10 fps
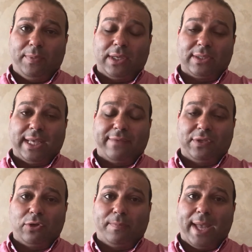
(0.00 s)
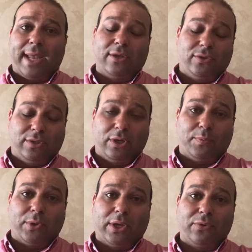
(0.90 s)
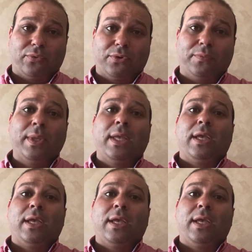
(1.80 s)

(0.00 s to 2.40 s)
because they have to go back into the operating room